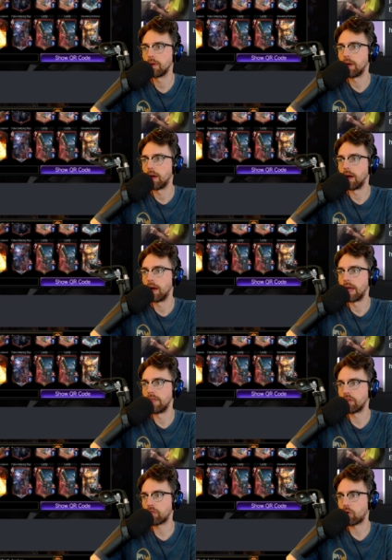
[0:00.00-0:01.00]

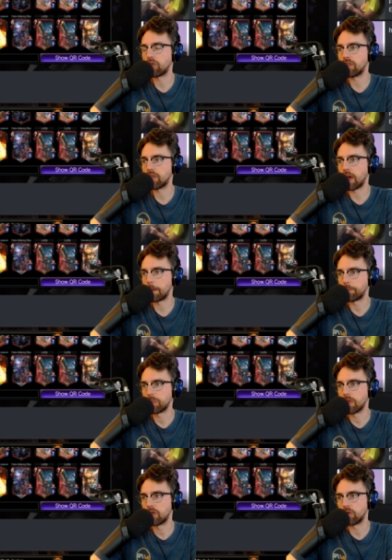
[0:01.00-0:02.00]
And then of course he's got
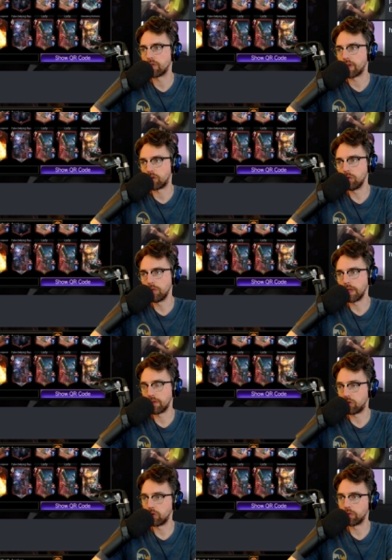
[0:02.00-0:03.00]
2
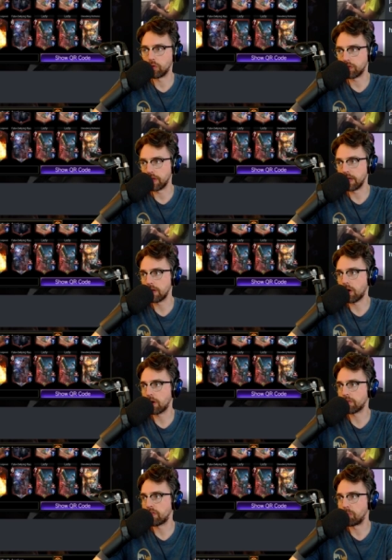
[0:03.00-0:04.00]
ladies. Those lady
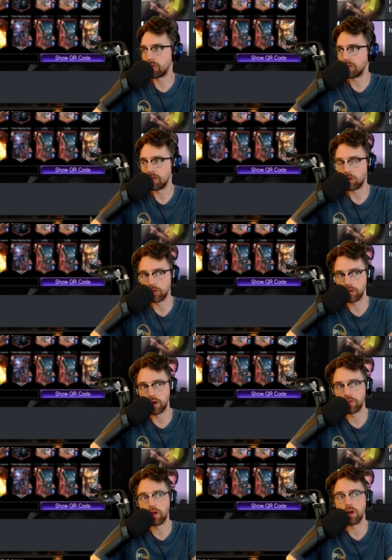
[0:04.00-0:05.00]
cards and the BB Hood
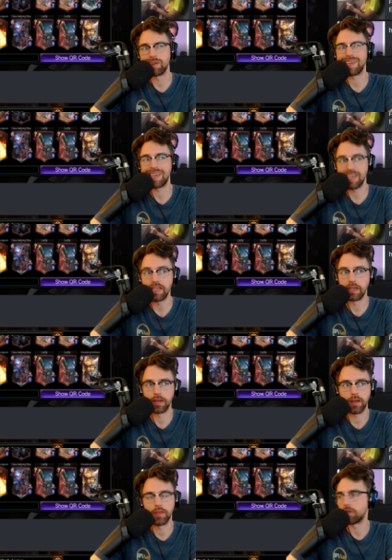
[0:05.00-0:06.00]
cards are key.
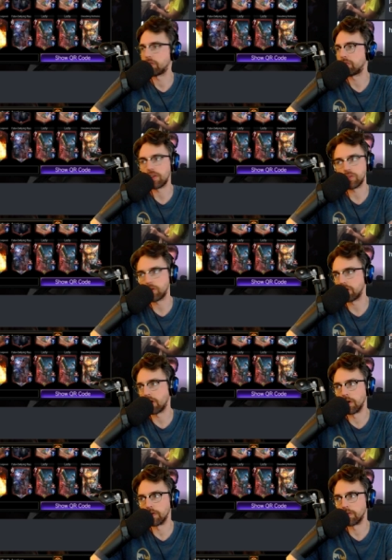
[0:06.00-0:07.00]
They're such good
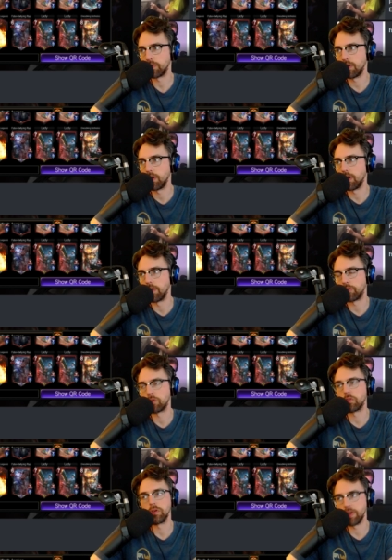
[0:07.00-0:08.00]
cards.
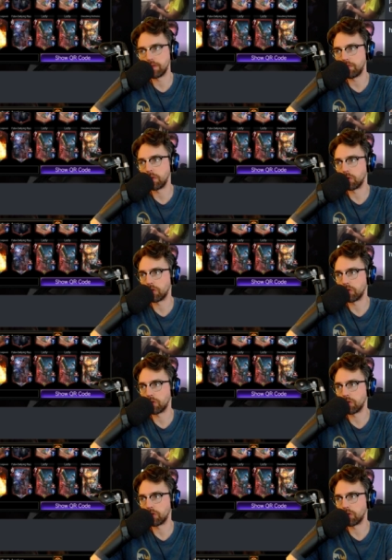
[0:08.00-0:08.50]
They're definitely worth